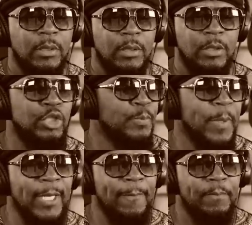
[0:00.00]
You
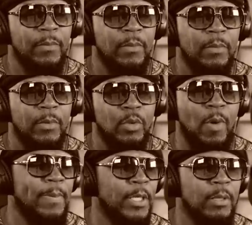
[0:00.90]
spill it,
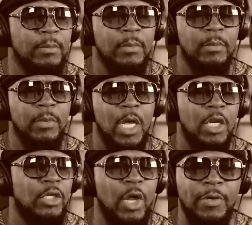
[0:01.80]
wipe it up,
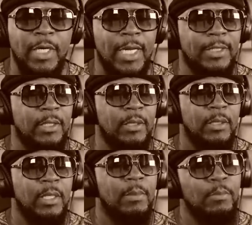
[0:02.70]
learn the lesson,
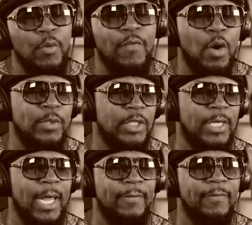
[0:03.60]
move on with your life.